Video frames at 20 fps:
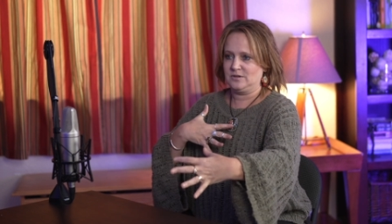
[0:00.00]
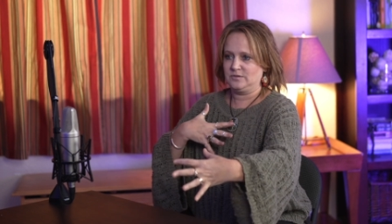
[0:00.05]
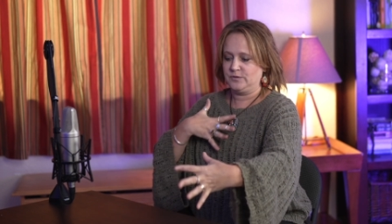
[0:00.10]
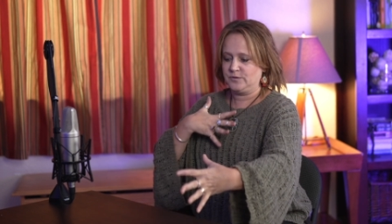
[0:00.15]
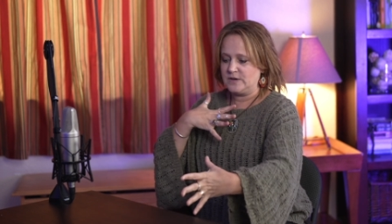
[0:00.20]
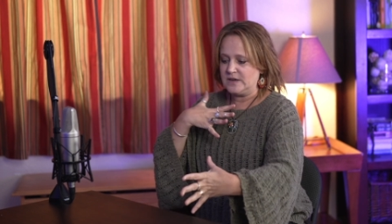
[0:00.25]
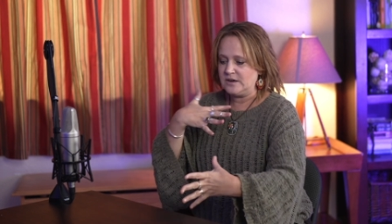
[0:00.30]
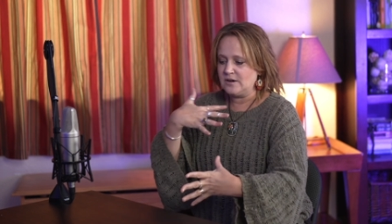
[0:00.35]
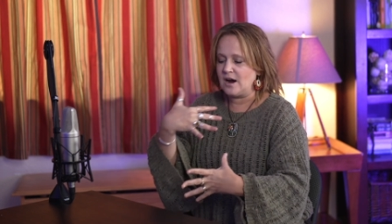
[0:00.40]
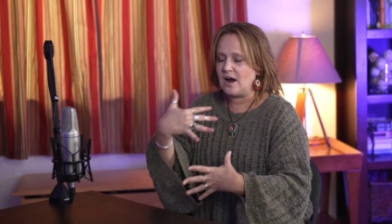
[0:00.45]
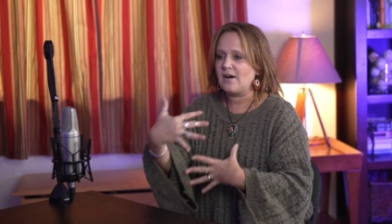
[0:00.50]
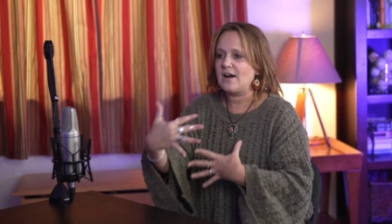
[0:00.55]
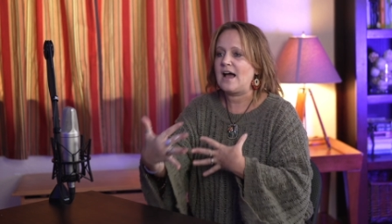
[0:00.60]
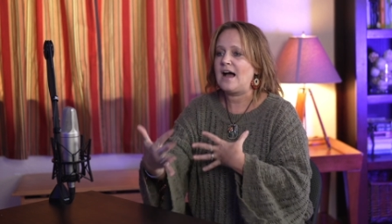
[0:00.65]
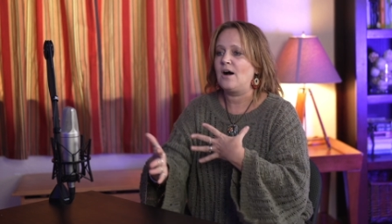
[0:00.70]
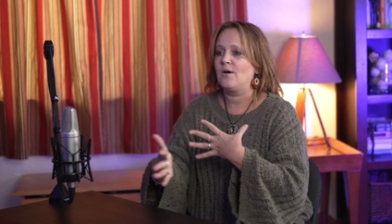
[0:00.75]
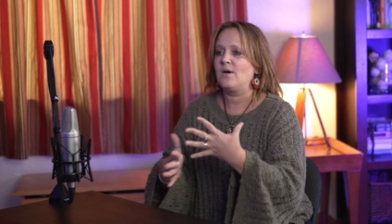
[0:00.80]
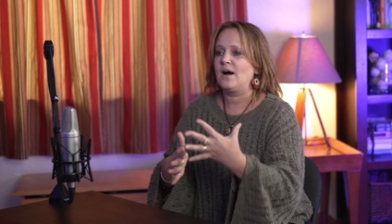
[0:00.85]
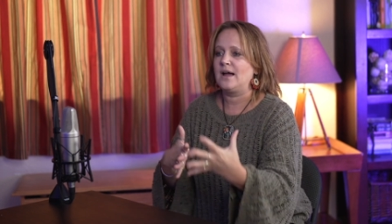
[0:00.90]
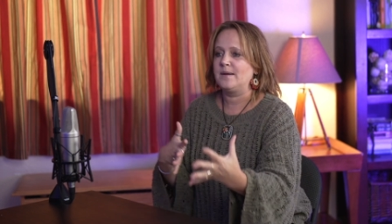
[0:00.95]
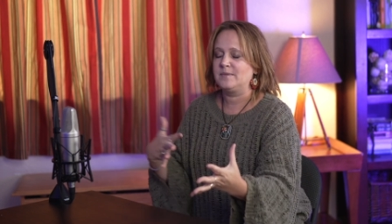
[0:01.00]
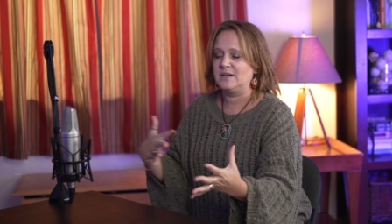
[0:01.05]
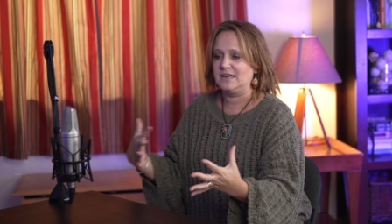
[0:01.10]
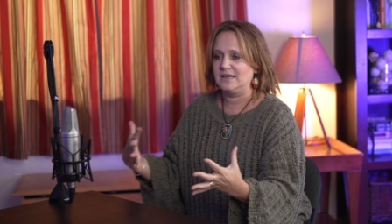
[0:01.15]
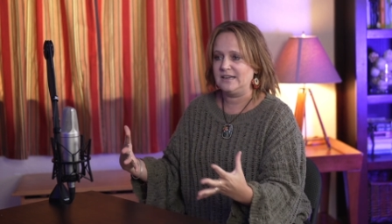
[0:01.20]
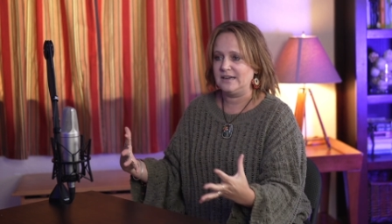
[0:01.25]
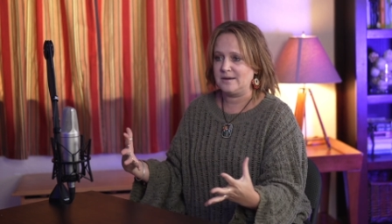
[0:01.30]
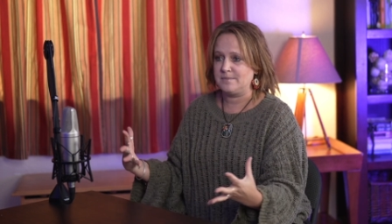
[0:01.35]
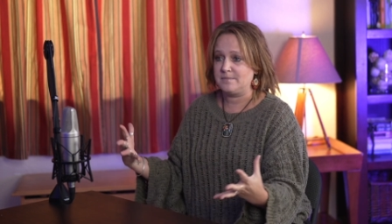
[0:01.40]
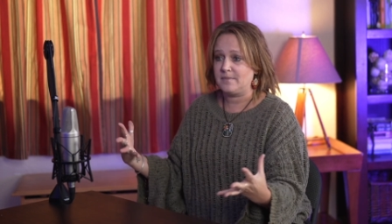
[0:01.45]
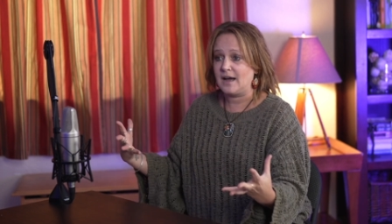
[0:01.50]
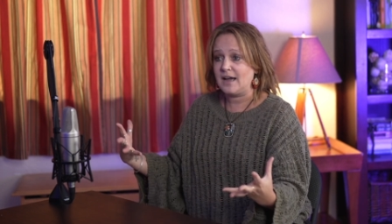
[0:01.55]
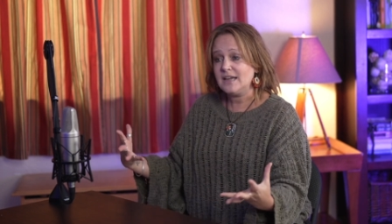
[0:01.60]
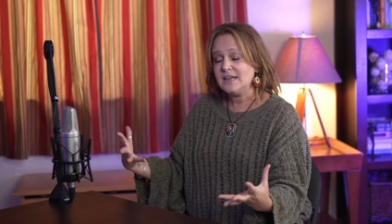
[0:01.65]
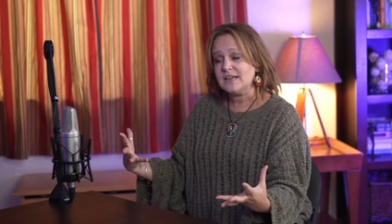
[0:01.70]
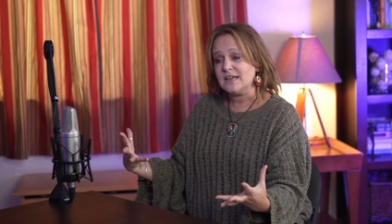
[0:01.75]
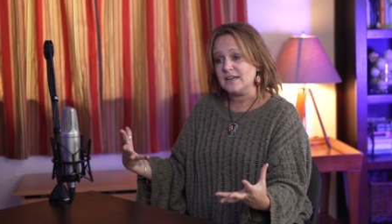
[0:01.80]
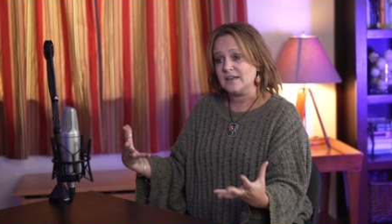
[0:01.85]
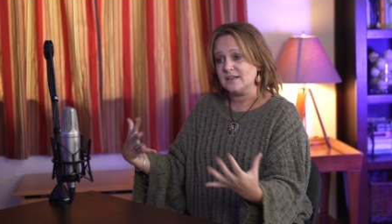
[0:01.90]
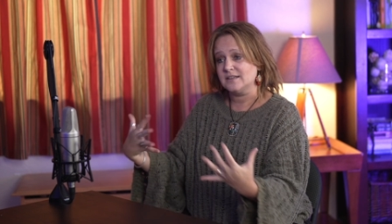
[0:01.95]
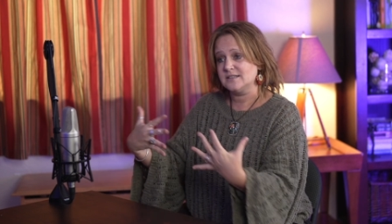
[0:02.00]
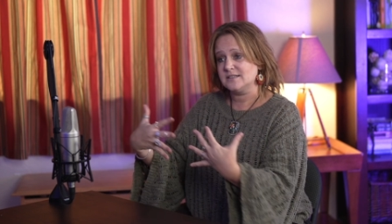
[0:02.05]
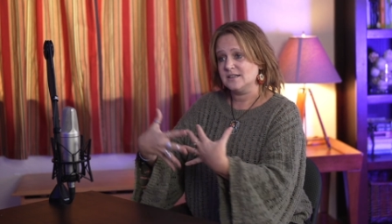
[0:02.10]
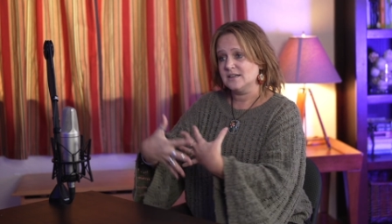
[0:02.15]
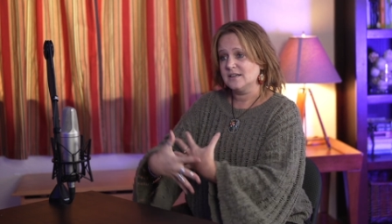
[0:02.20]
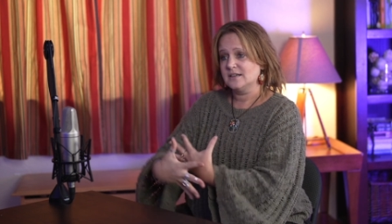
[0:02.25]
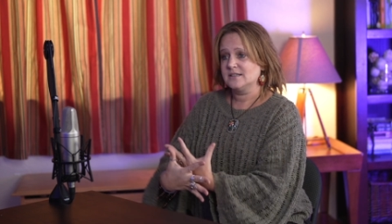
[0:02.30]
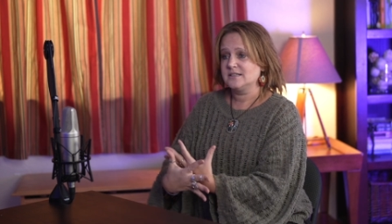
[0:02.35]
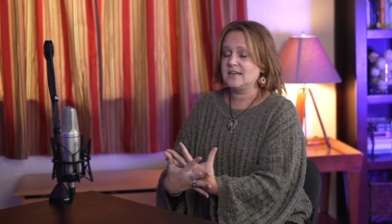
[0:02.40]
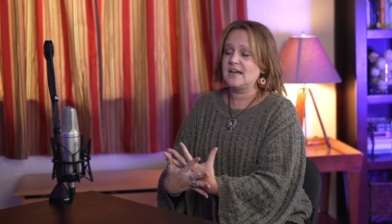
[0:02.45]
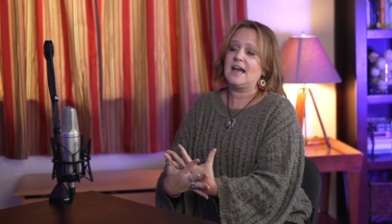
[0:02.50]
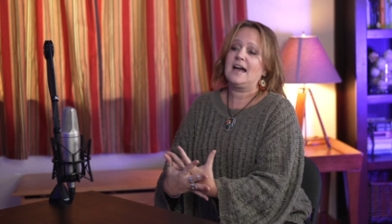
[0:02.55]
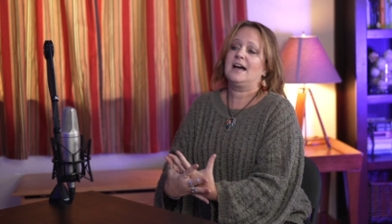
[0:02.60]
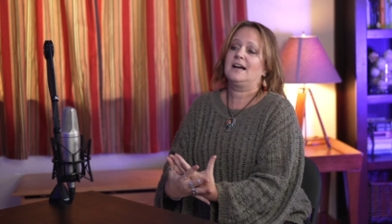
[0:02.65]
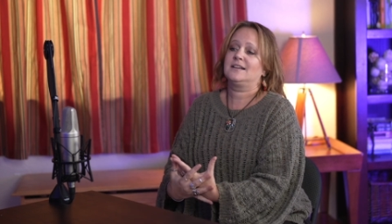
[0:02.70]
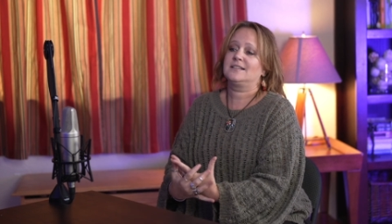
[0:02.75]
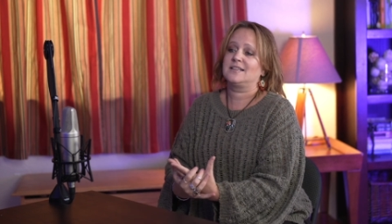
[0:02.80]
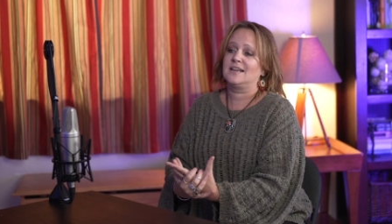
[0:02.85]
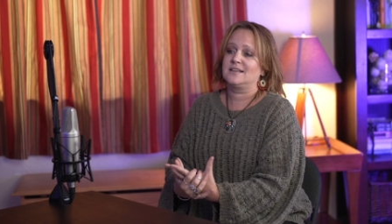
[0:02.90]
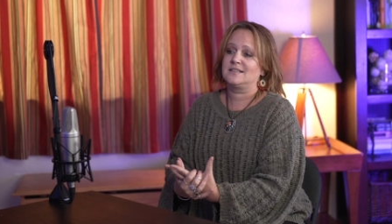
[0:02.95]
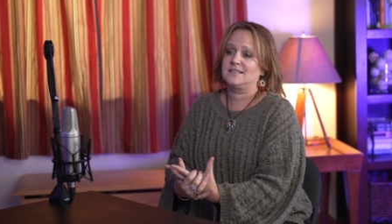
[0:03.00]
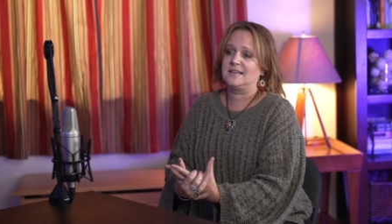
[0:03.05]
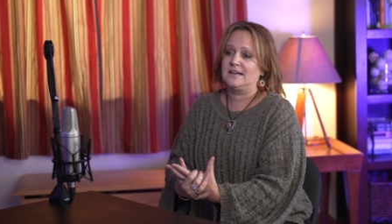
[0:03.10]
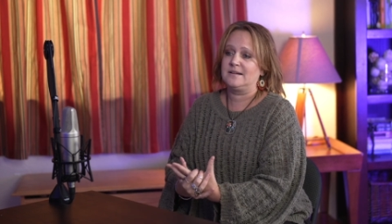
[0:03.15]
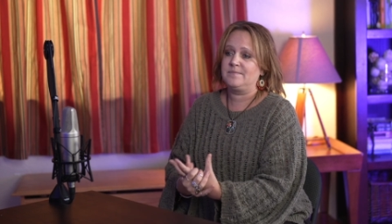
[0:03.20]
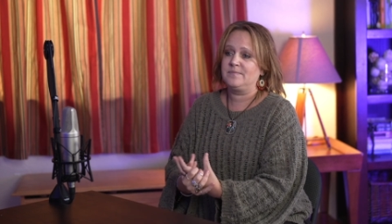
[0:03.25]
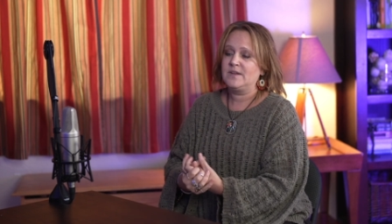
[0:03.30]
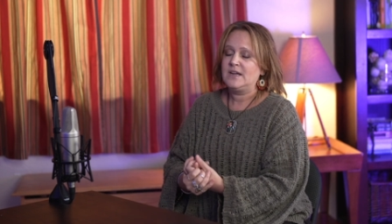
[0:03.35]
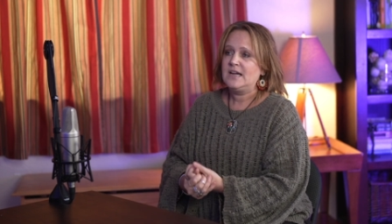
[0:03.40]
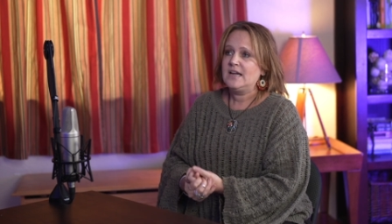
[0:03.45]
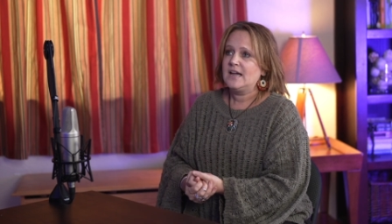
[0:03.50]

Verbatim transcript: figure out how I'm going to get my kids to access it.